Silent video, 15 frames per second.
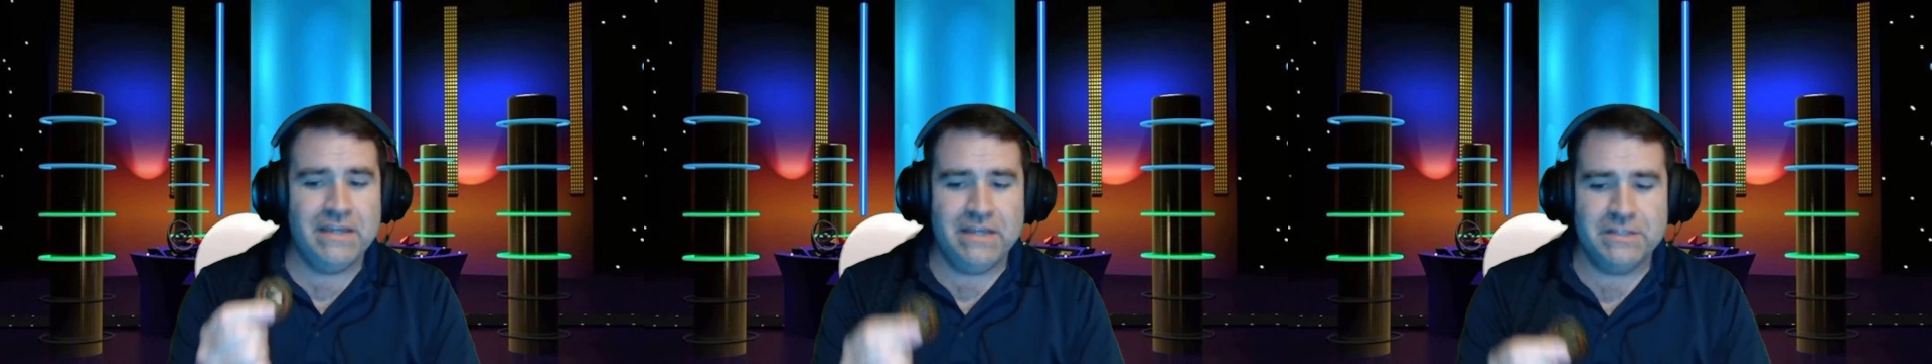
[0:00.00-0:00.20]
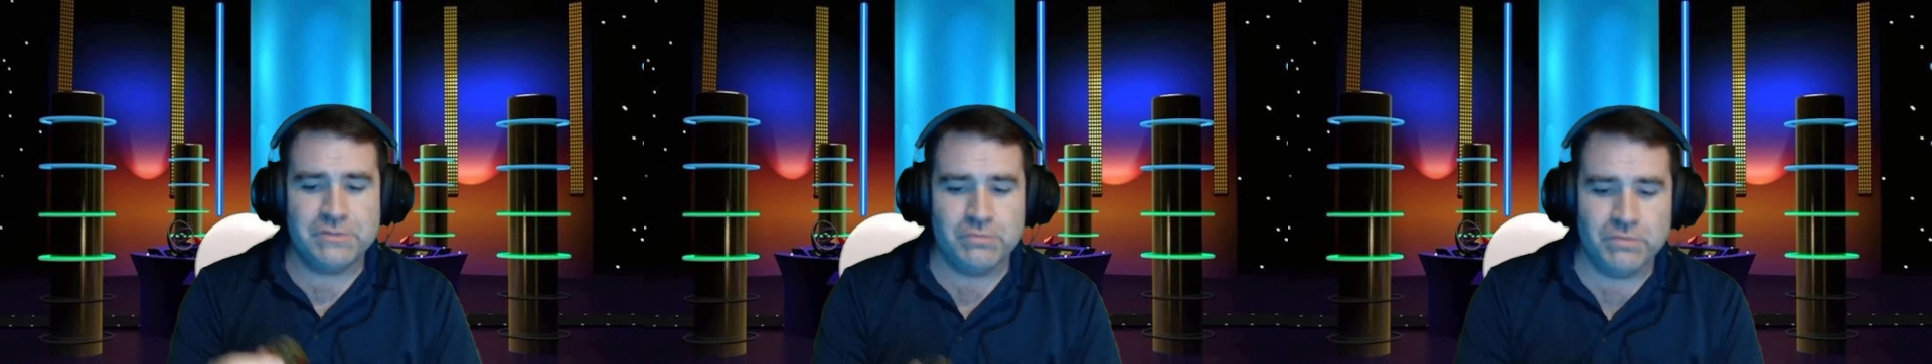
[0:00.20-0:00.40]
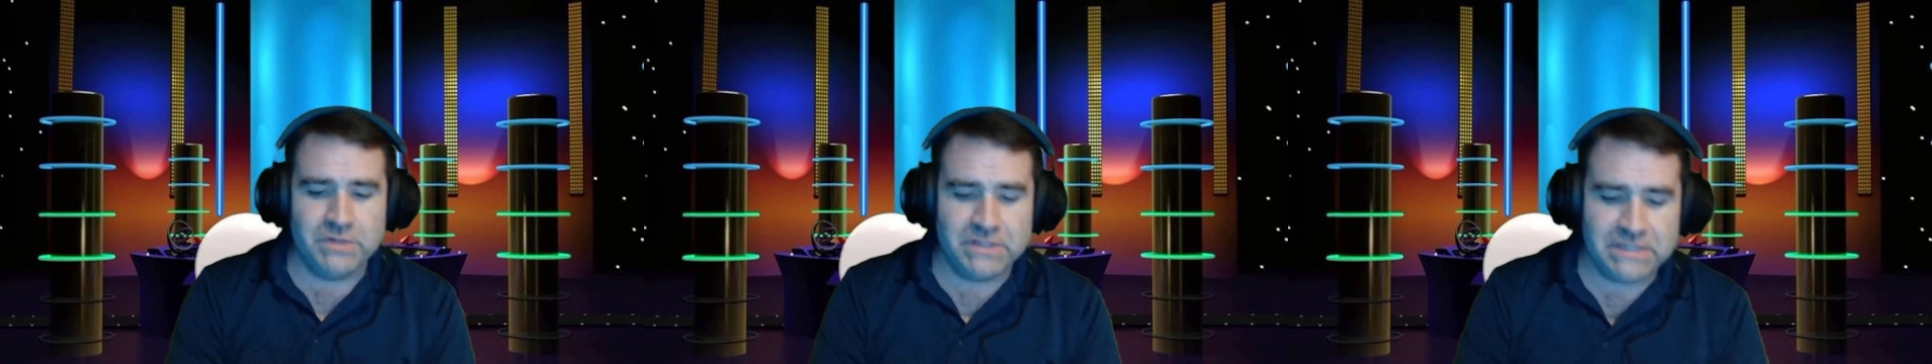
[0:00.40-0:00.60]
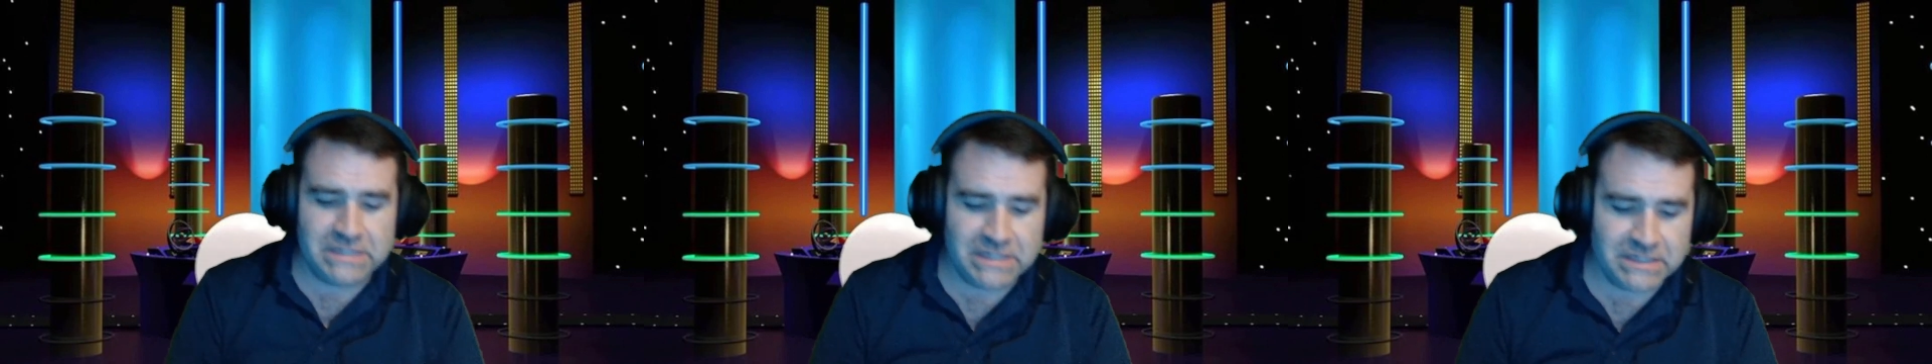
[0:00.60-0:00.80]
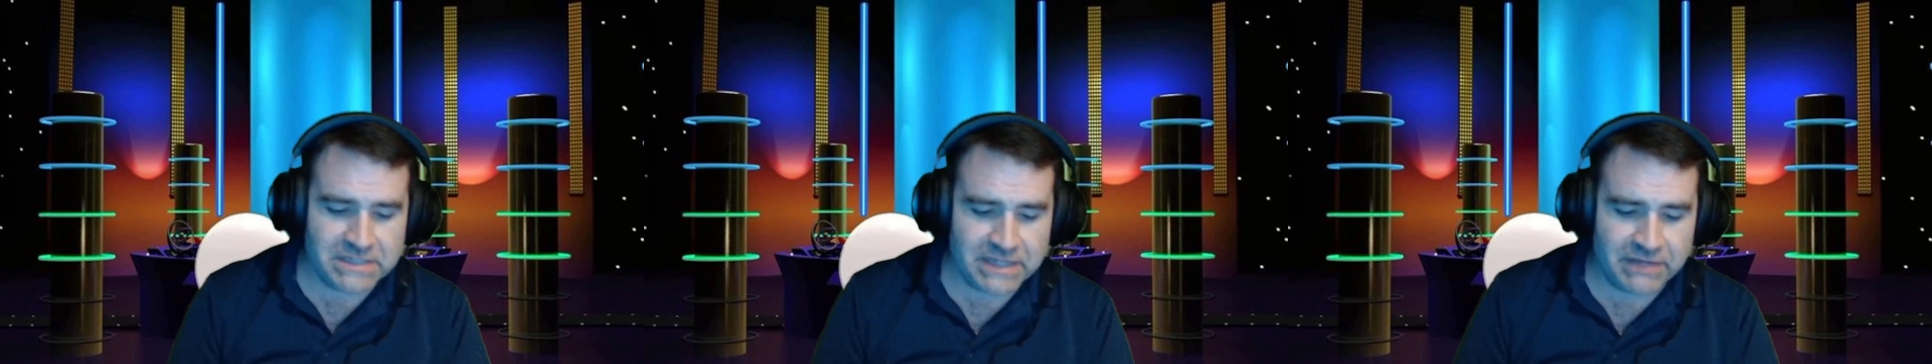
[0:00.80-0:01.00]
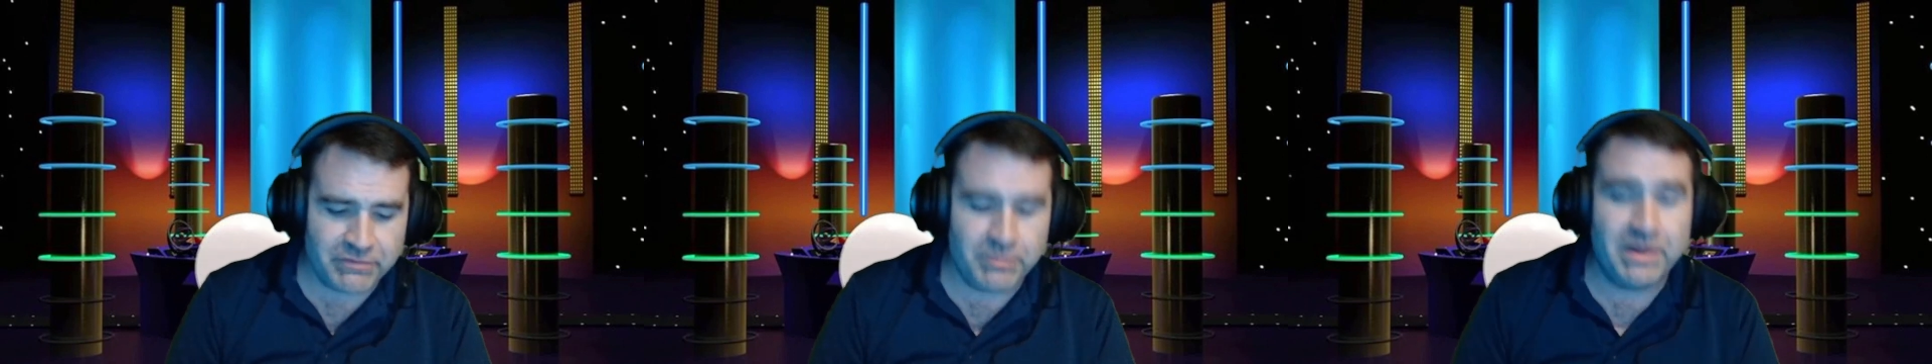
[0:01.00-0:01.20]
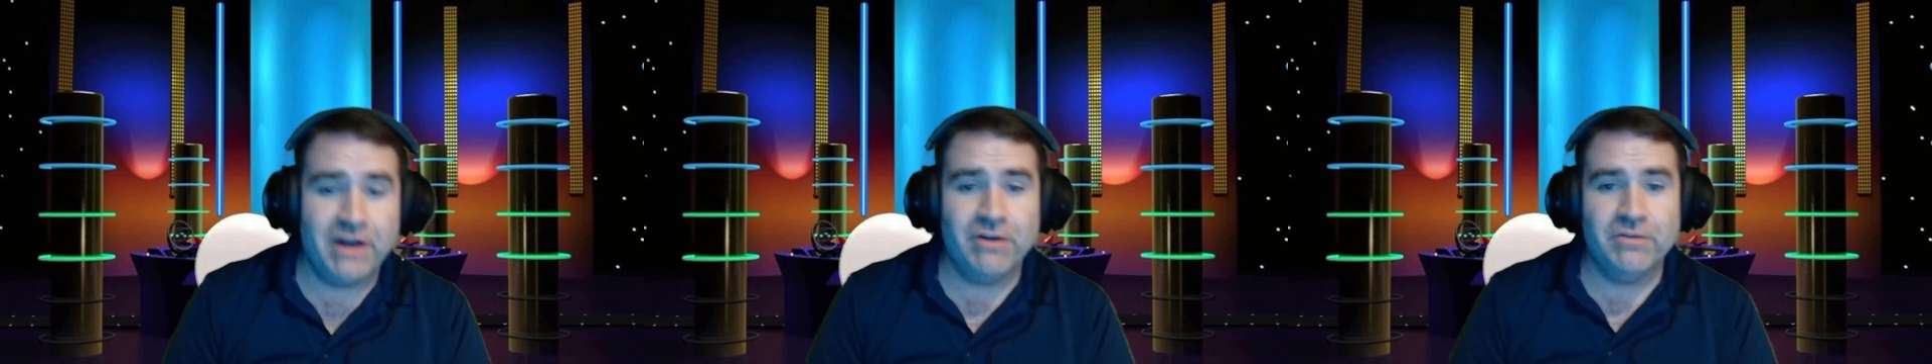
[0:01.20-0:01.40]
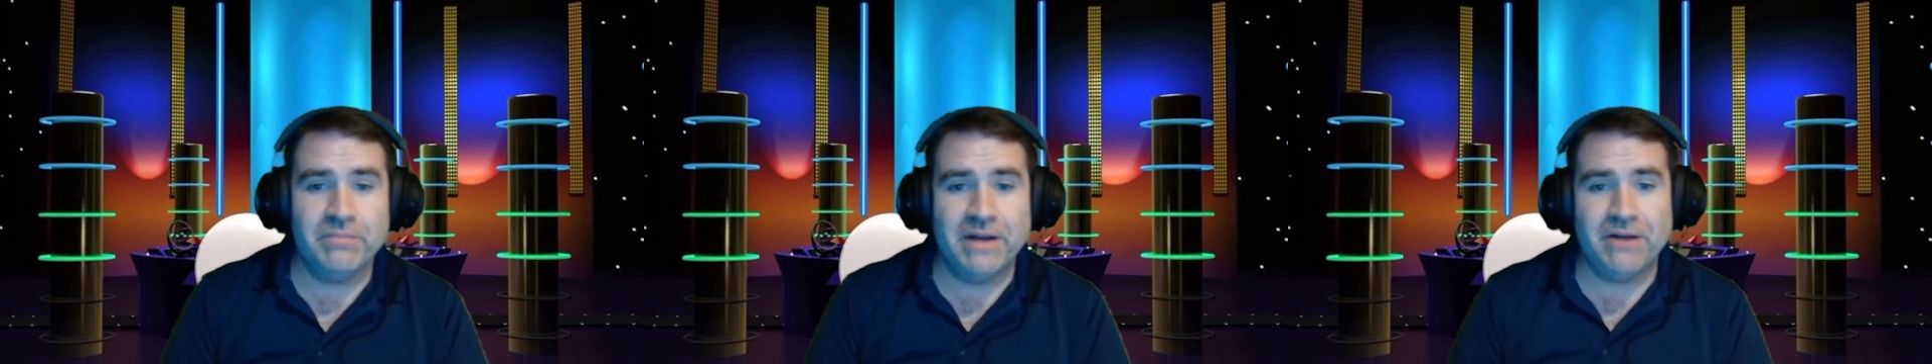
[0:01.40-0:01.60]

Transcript: It's really neat to have a Power